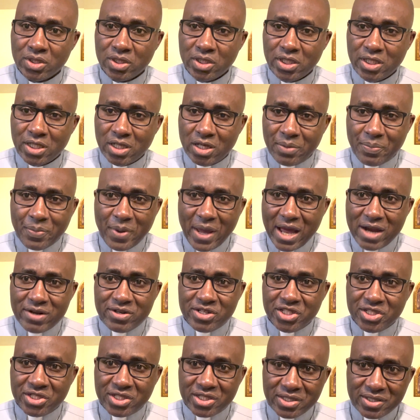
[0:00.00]
in our
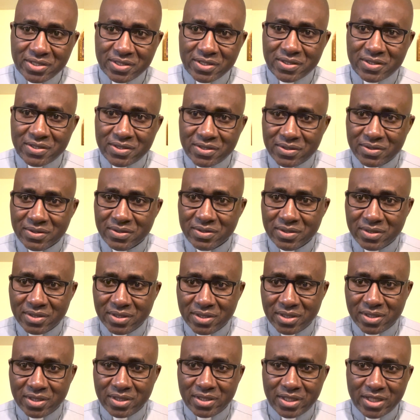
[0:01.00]
parishes,
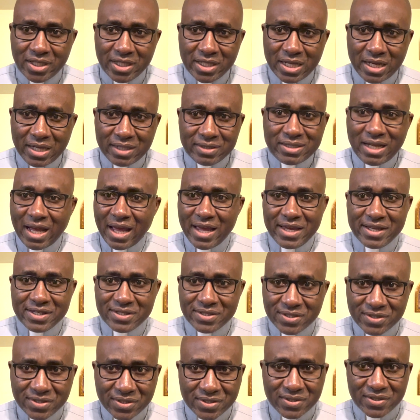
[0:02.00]
in our
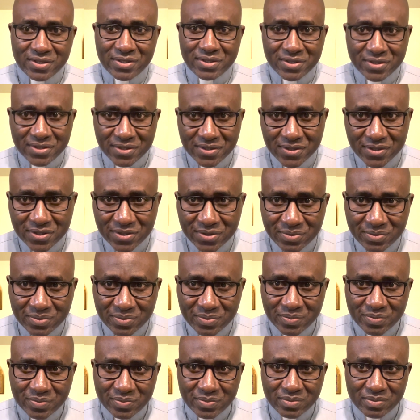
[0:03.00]
dioceses,
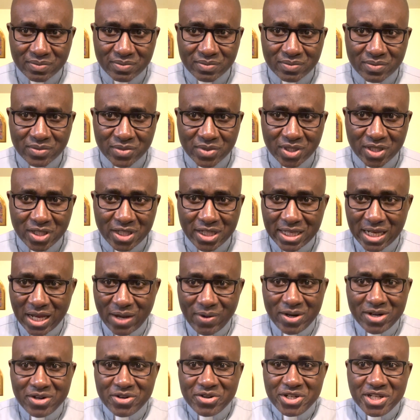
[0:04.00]
in
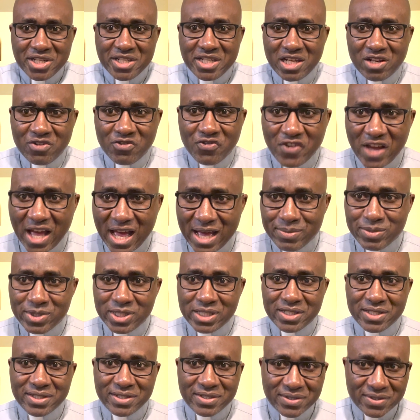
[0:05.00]
our Christian
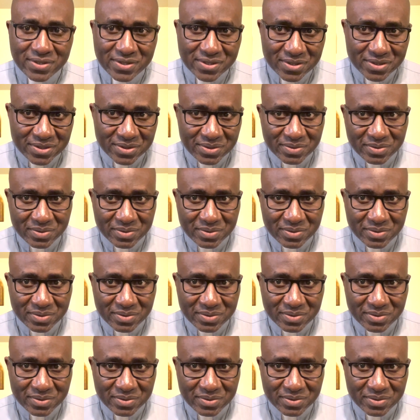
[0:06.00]
families.